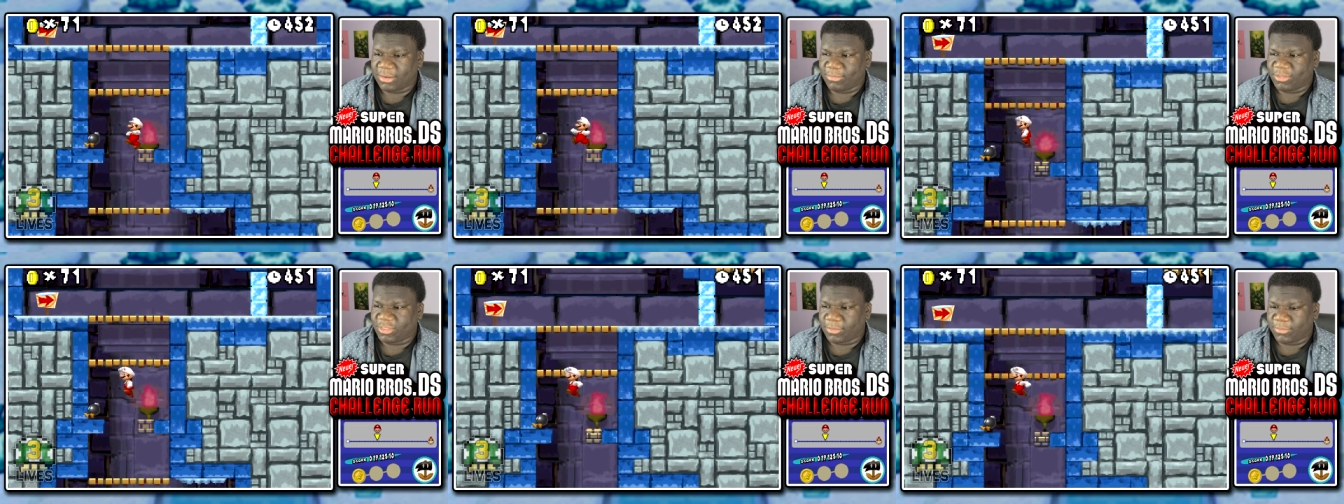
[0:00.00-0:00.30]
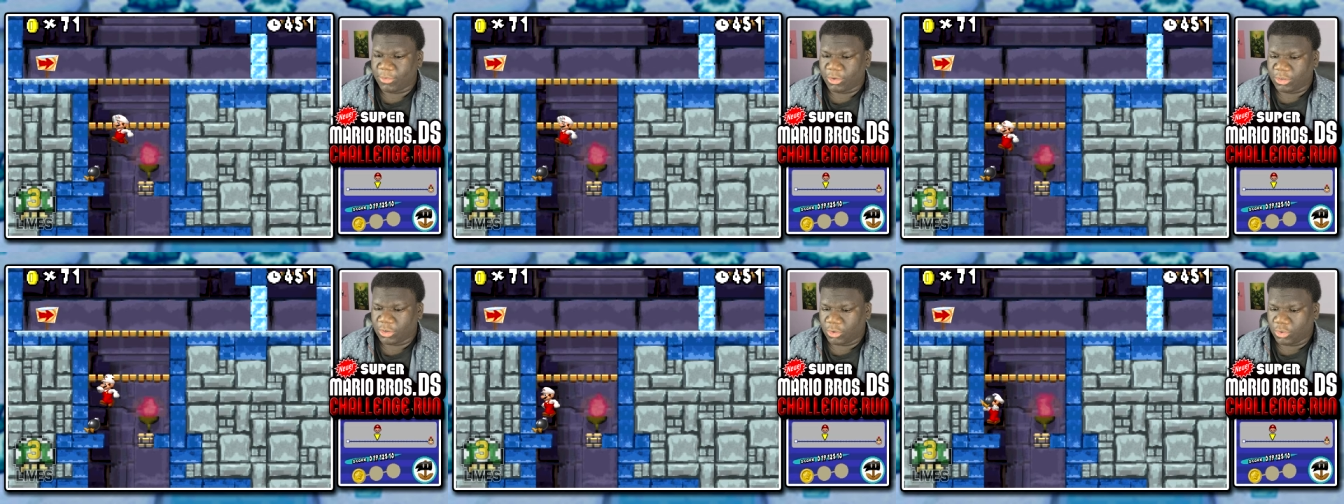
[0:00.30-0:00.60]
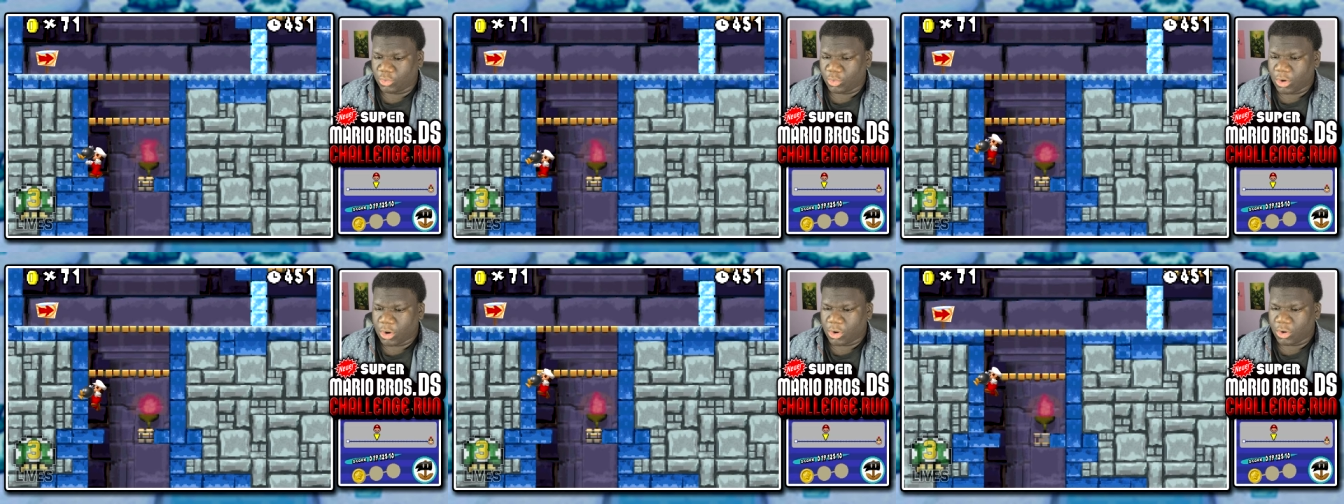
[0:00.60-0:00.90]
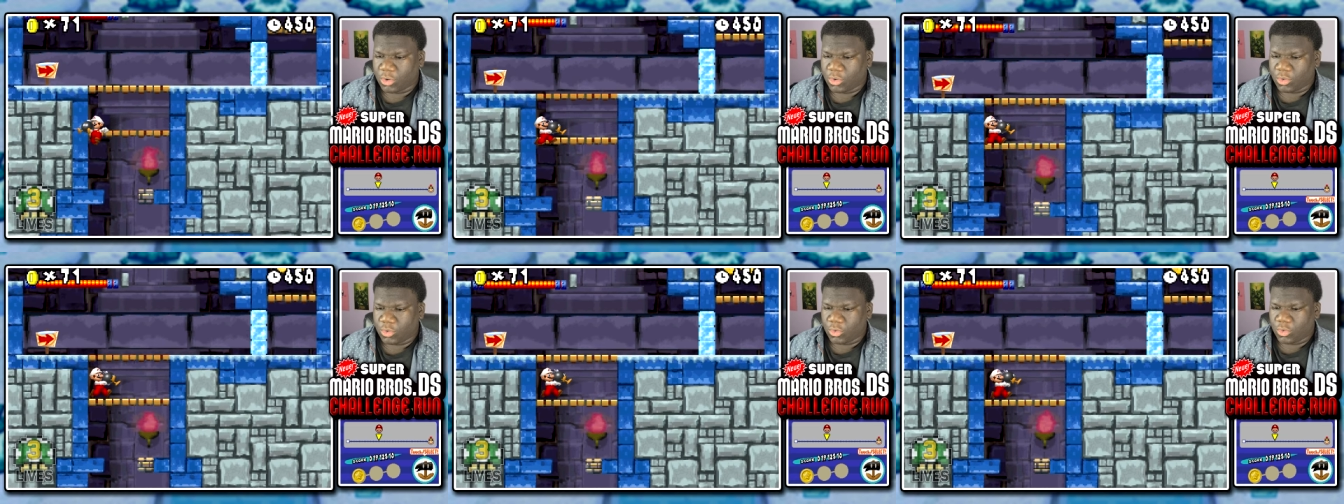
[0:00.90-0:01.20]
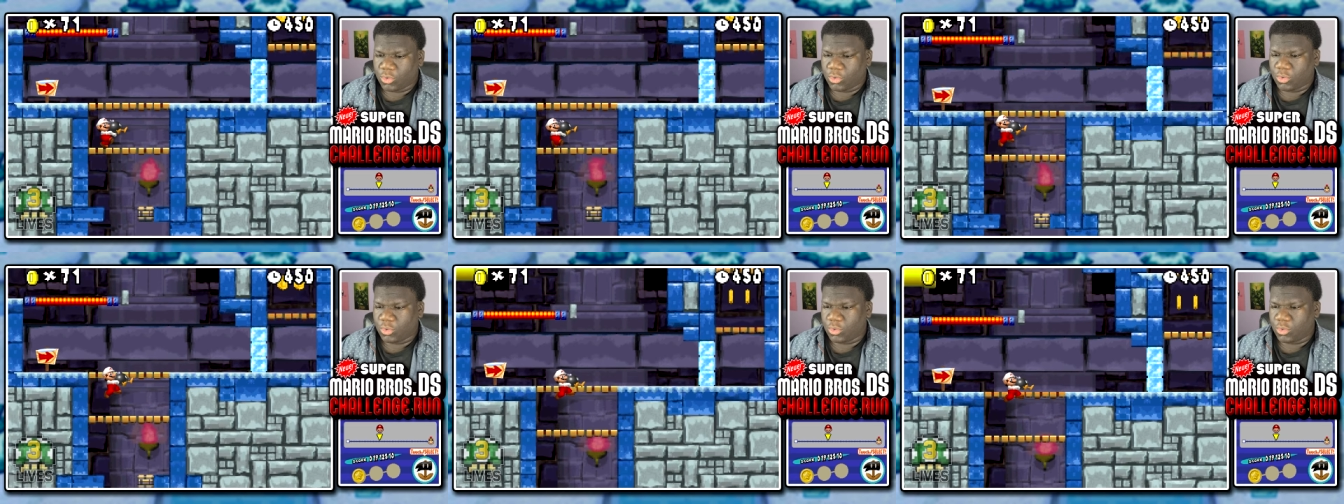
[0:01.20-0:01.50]
but the mul- oh.
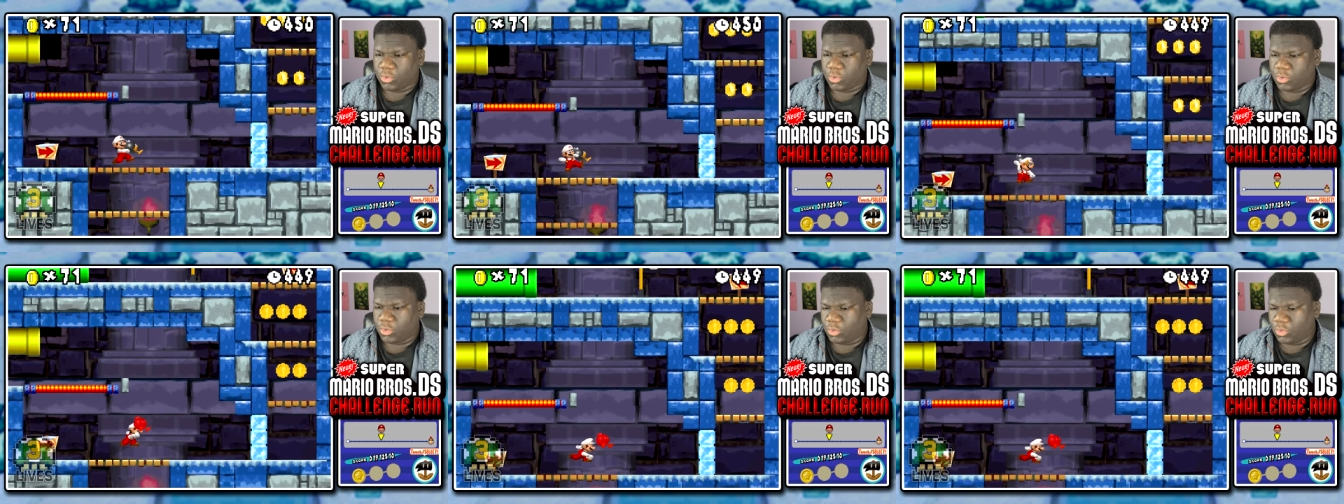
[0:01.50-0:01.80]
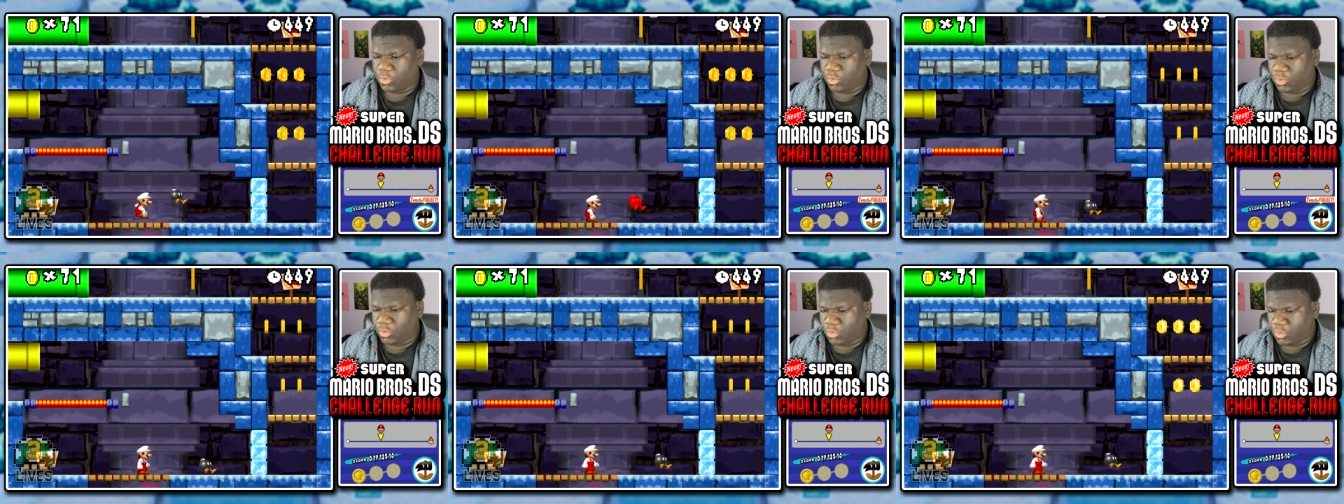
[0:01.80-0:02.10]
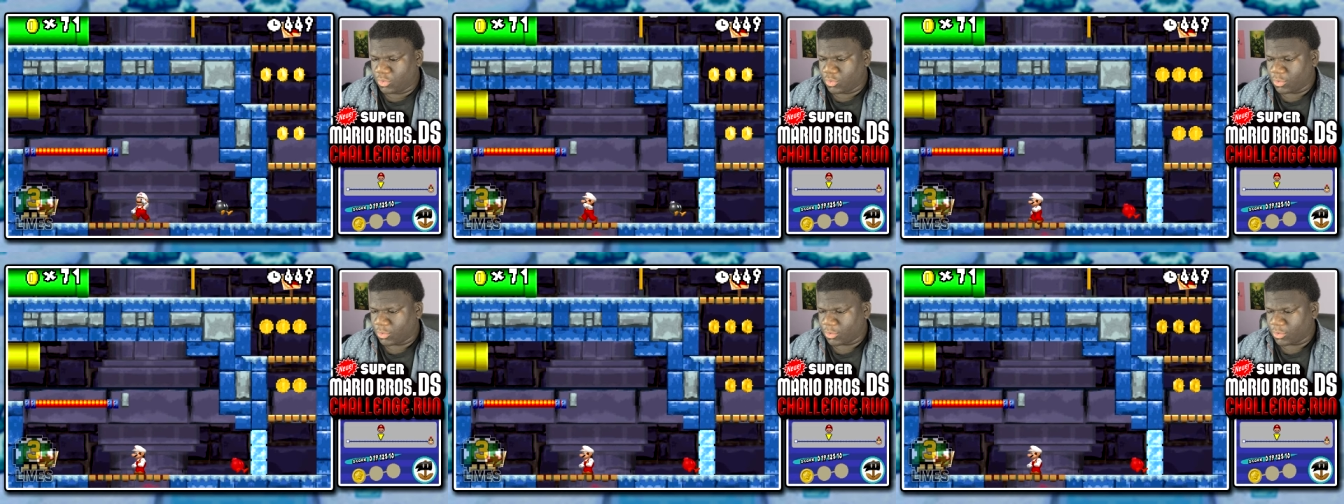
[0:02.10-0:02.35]
Ooh.